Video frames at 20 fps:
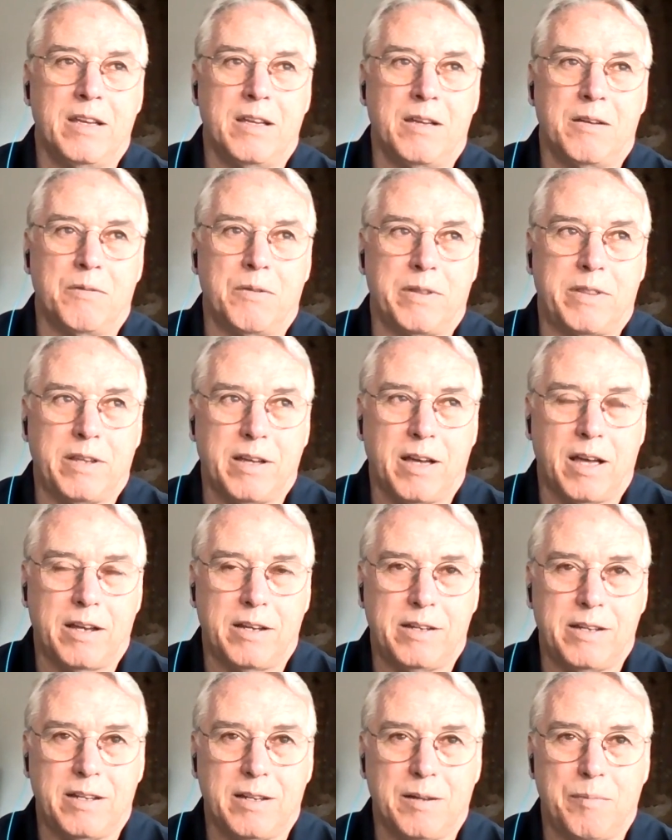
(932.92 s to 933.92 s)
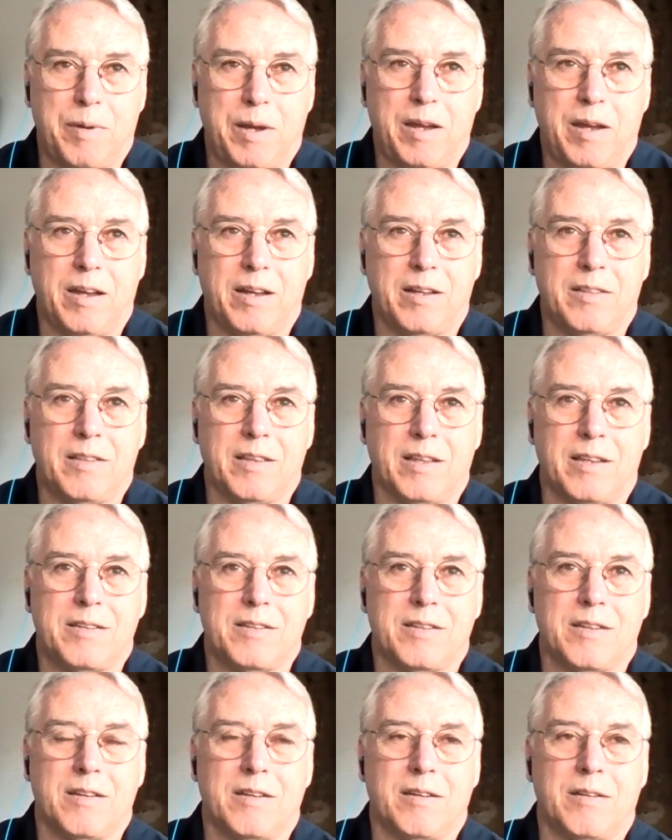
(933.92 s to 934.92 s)
with the idea being that
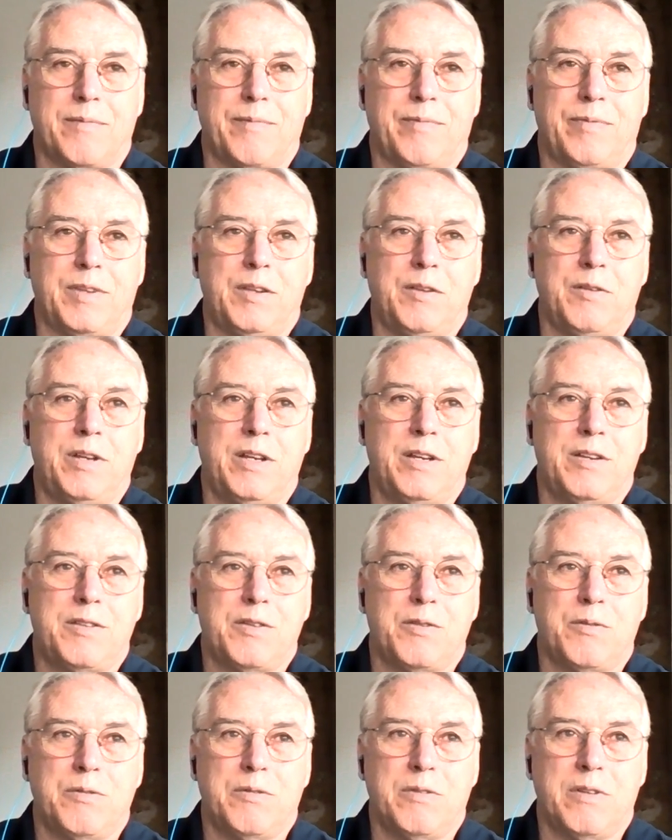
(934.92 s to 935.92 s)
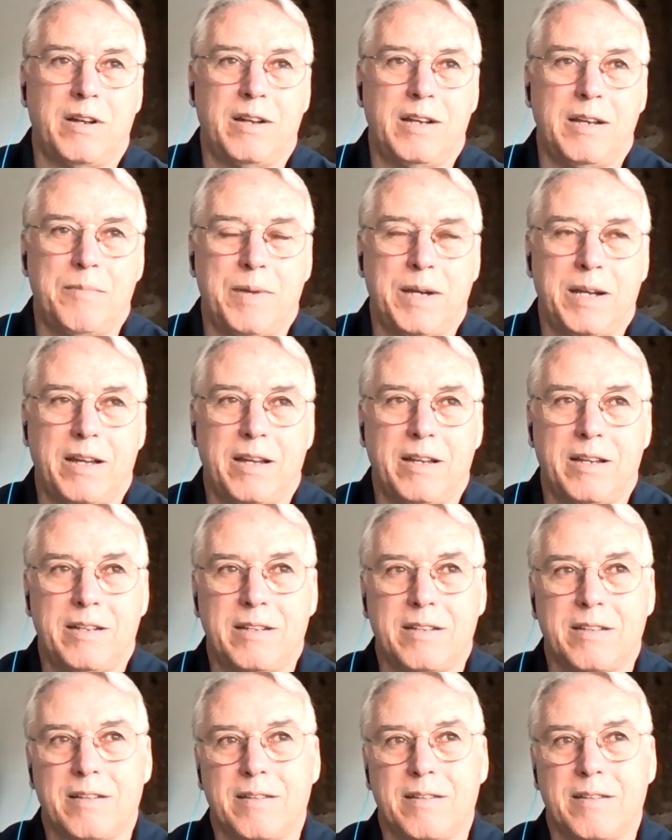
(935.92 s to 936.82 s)
you need to eliminate